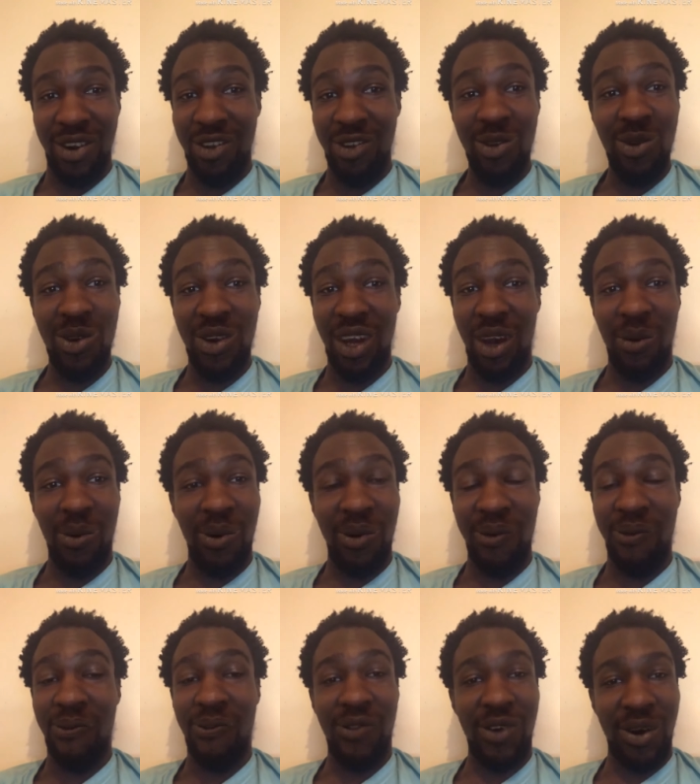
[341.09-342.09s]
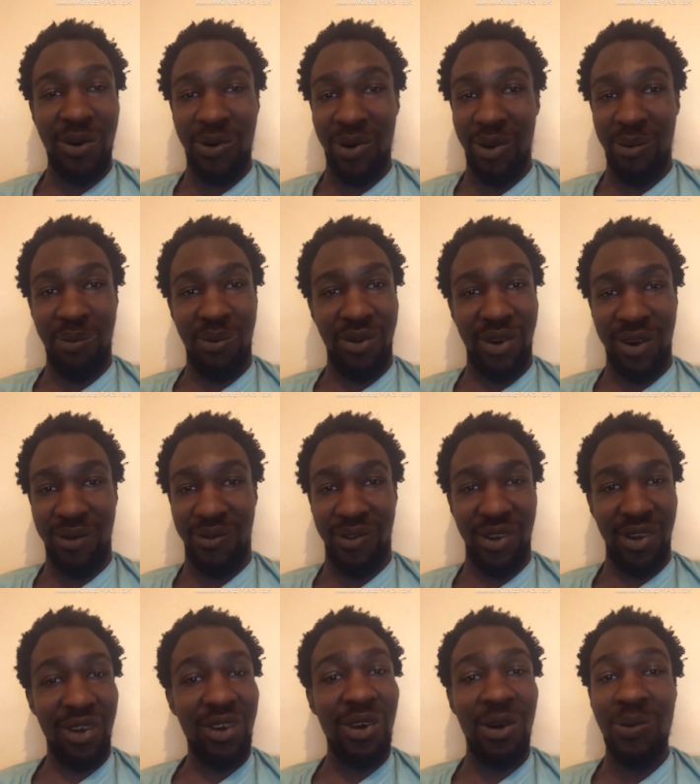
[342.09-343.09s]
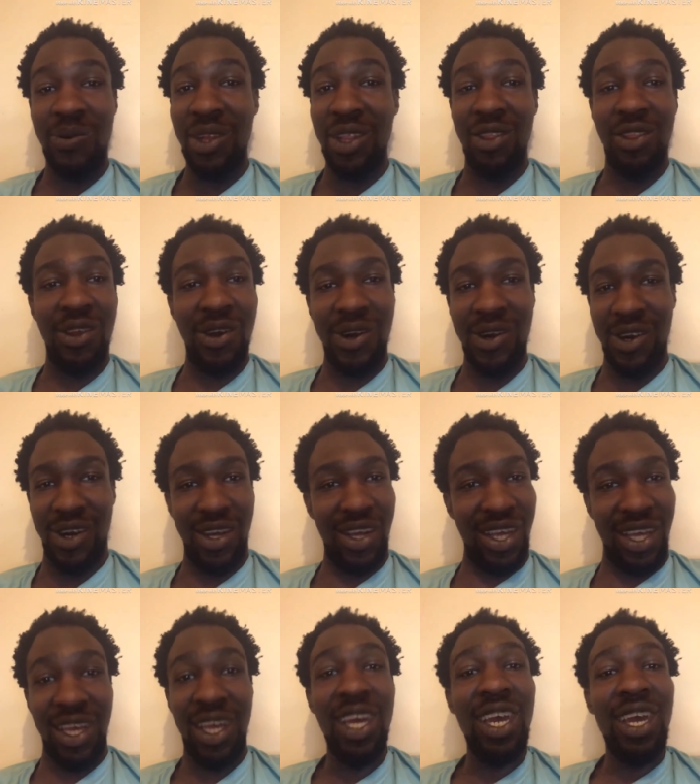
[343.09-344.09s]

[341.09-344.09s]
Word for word: You do not want to fuck with a prophet because we dirty.